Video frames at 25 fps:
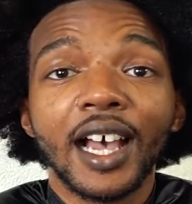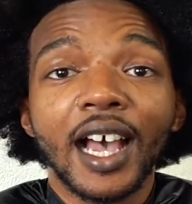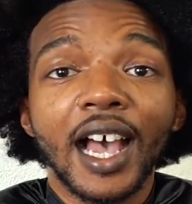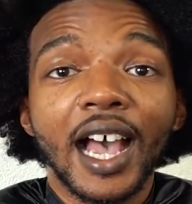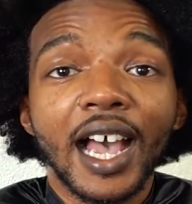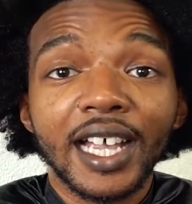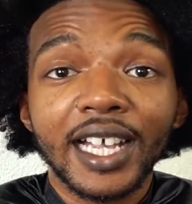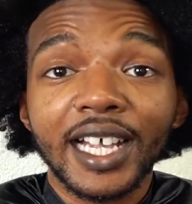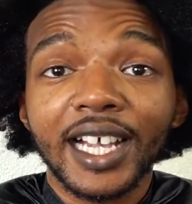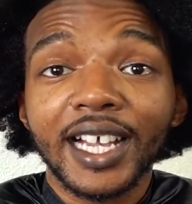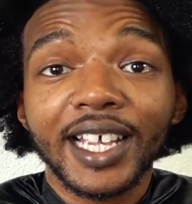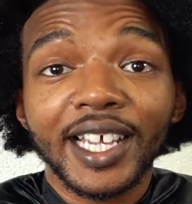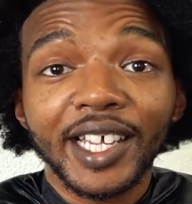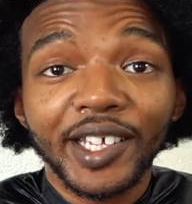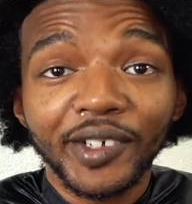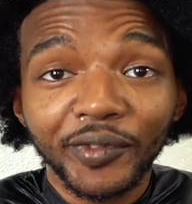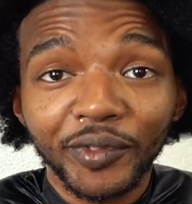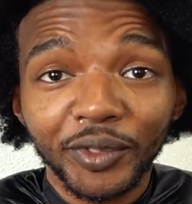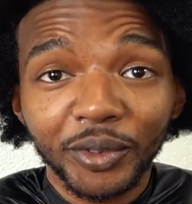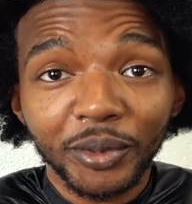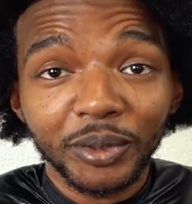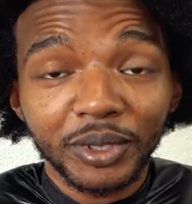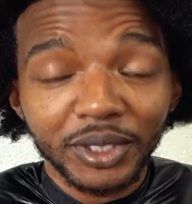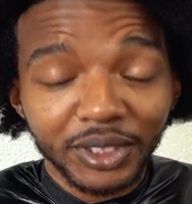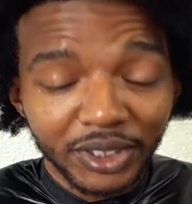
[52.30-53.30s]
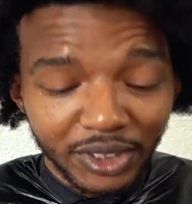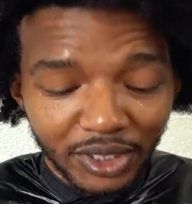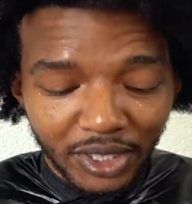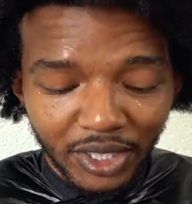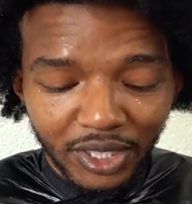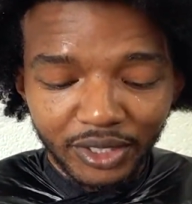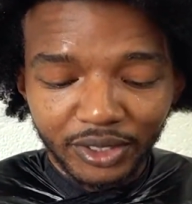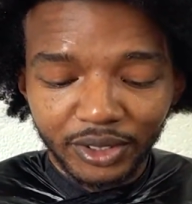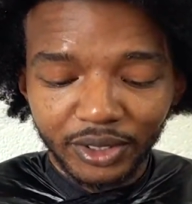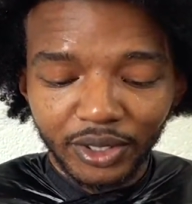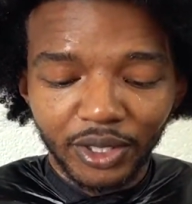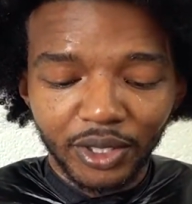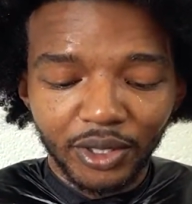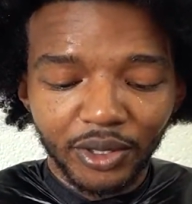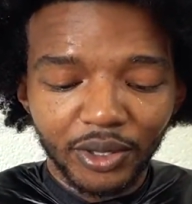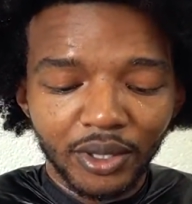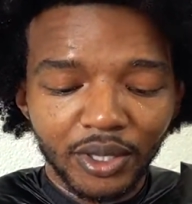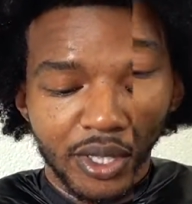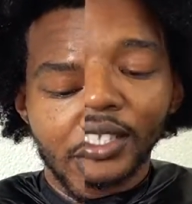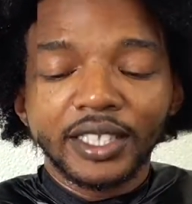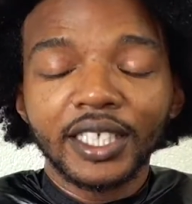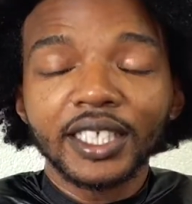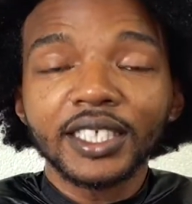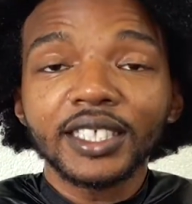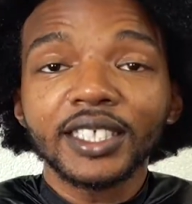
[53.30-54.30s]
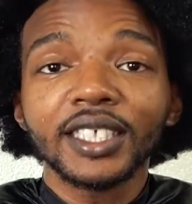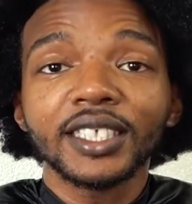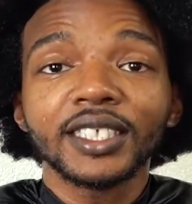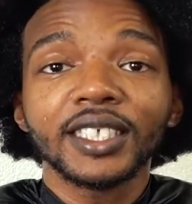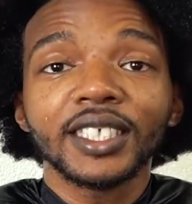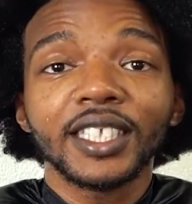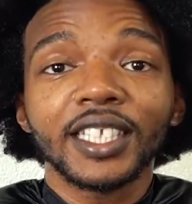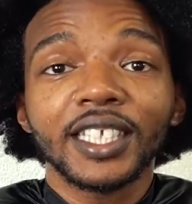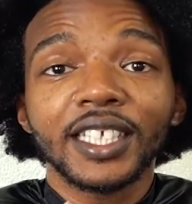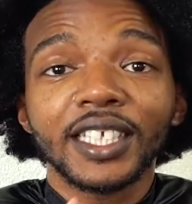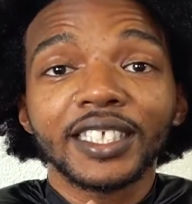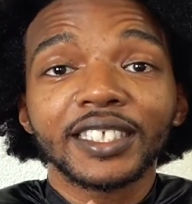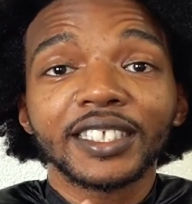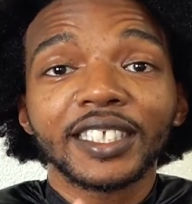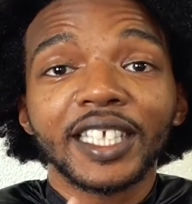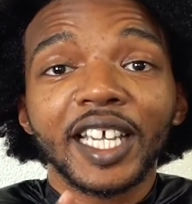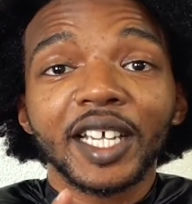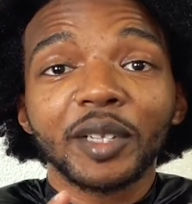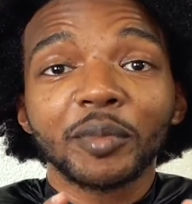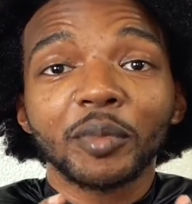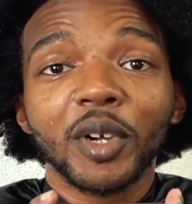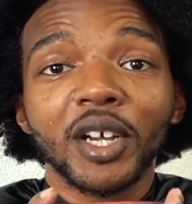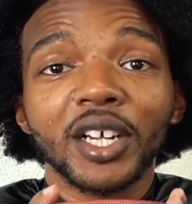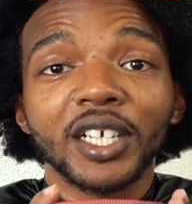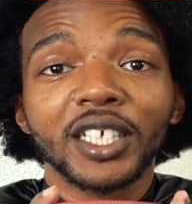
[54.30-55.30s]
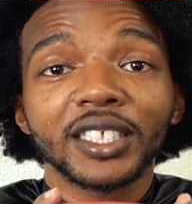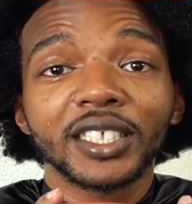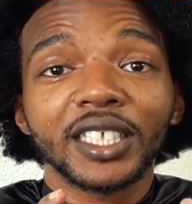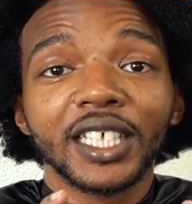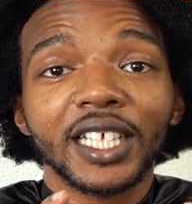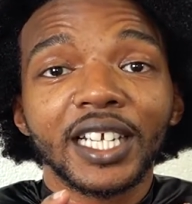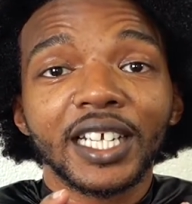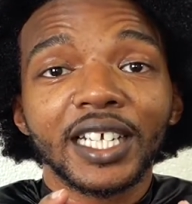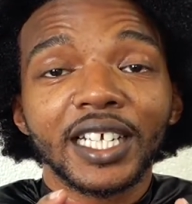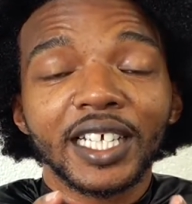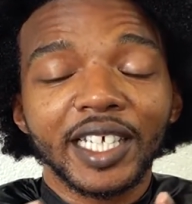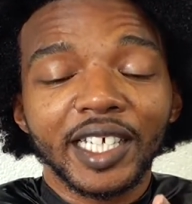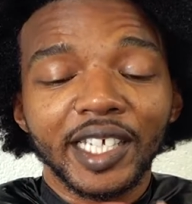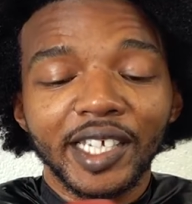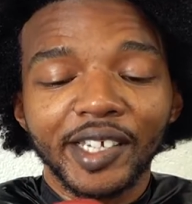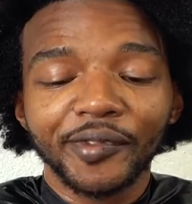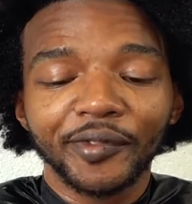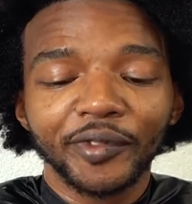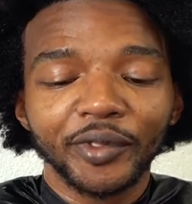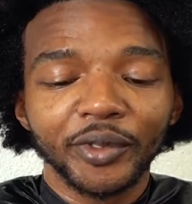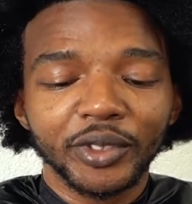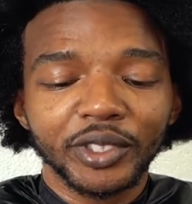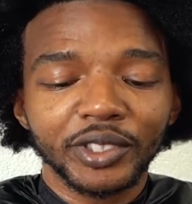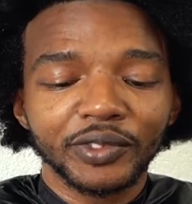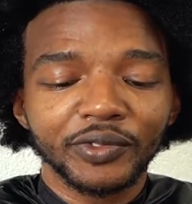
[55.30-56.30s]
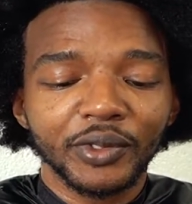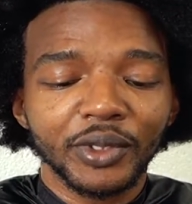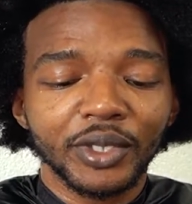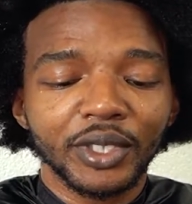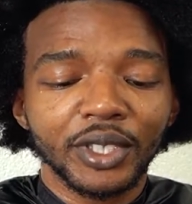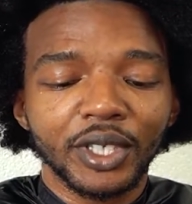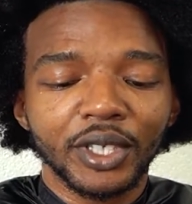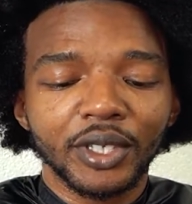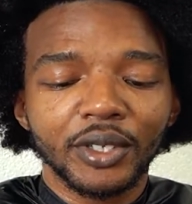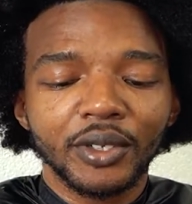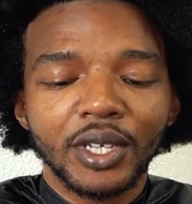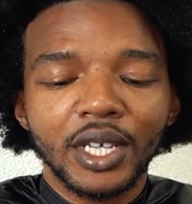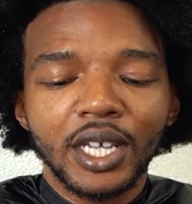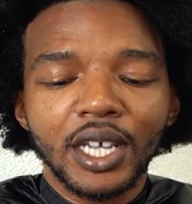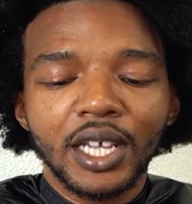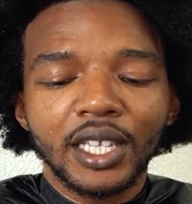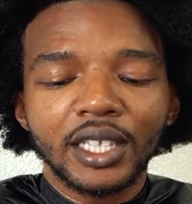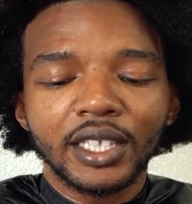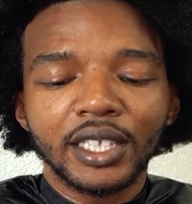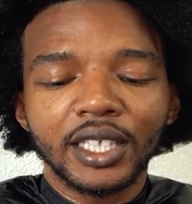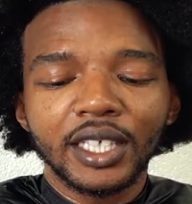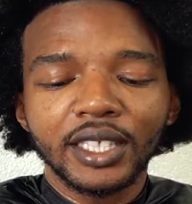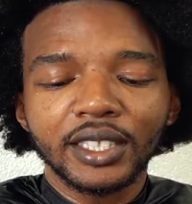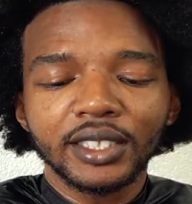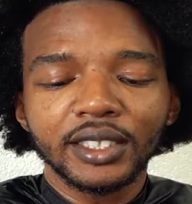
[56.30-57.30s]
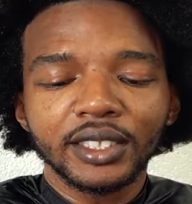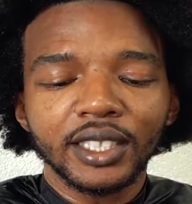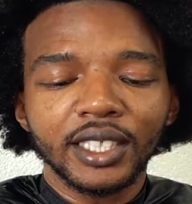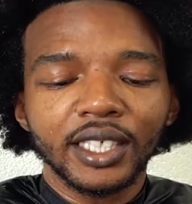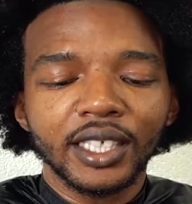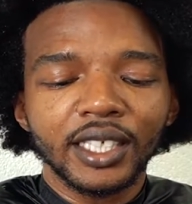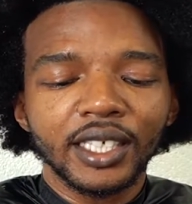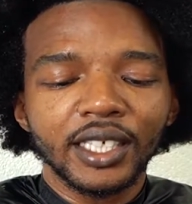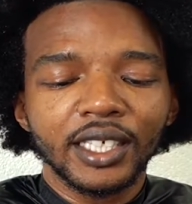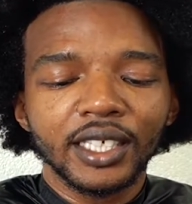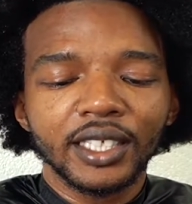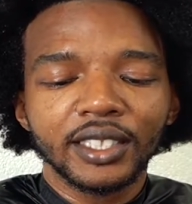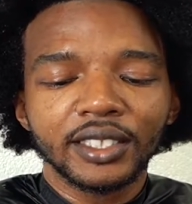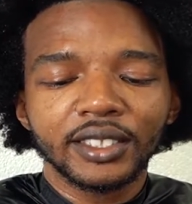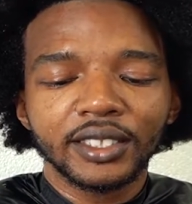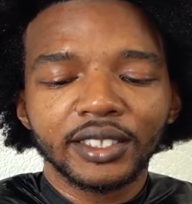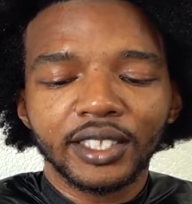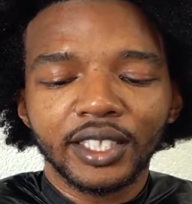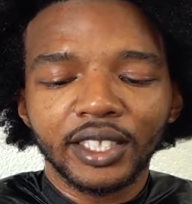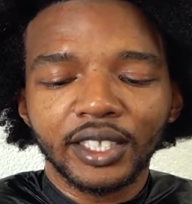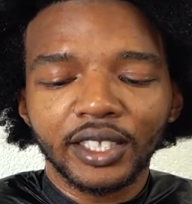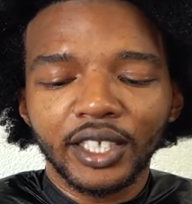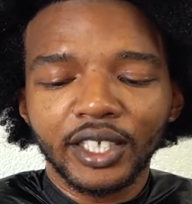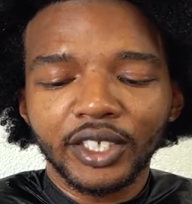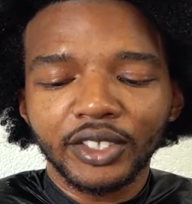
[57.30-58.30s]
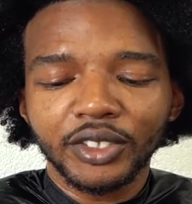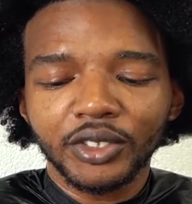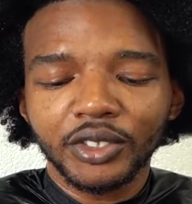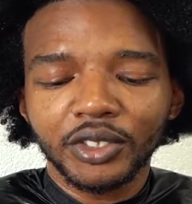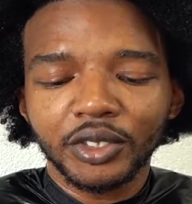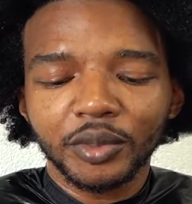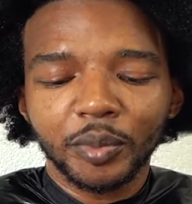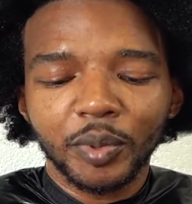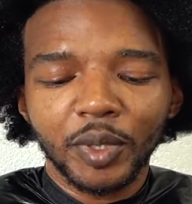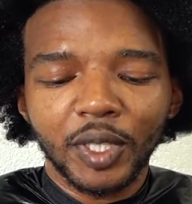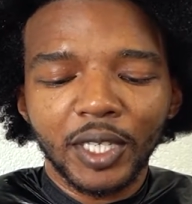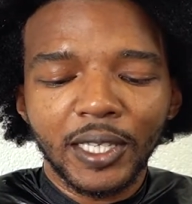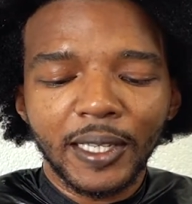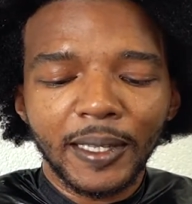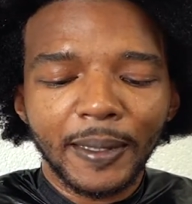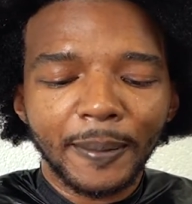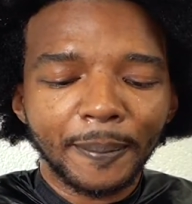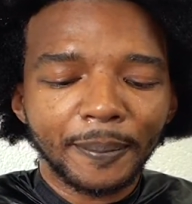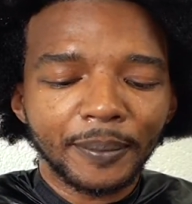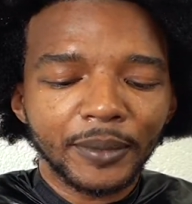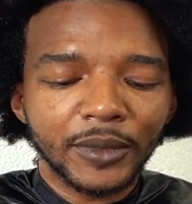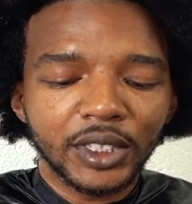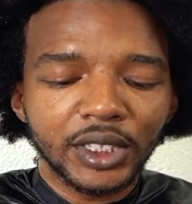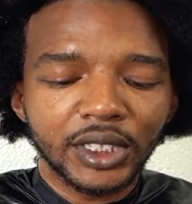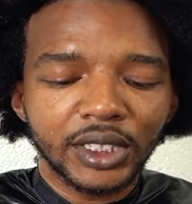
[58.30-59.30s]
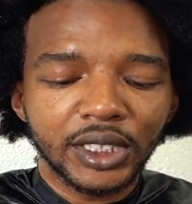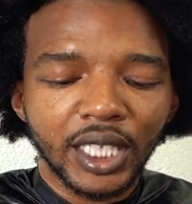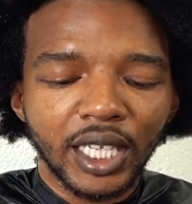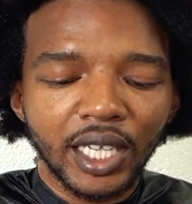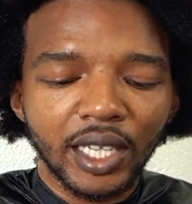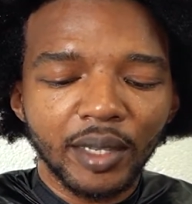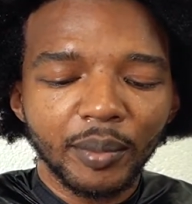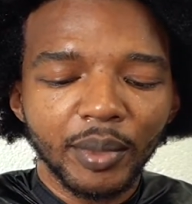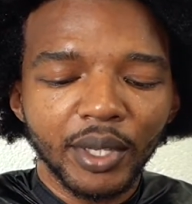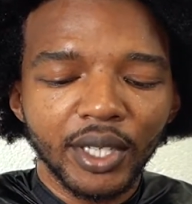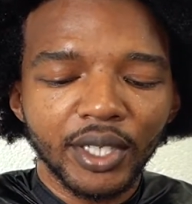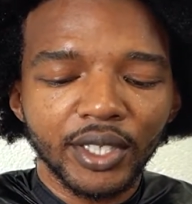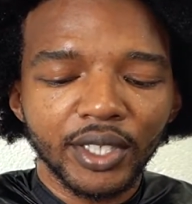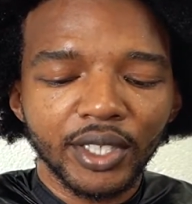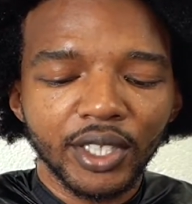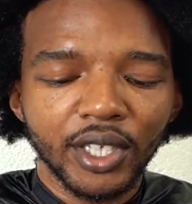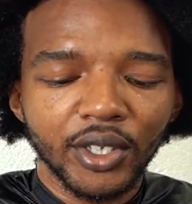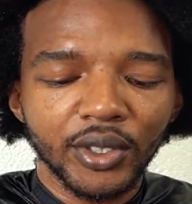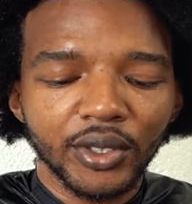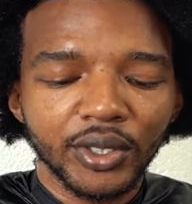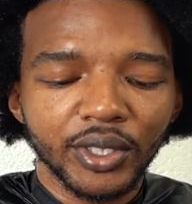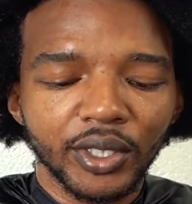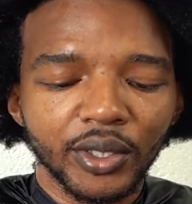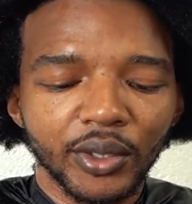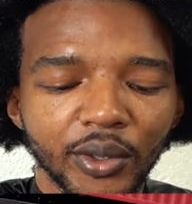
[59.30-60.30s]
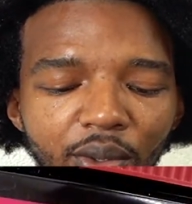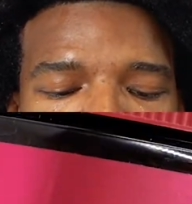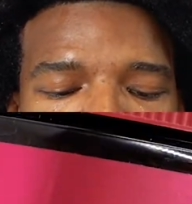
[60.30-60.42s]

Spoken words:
I got influenced, y'all. So this isn't the exact product that I got influenced for though. This is the Lustrous Pink Shea Butter Coconut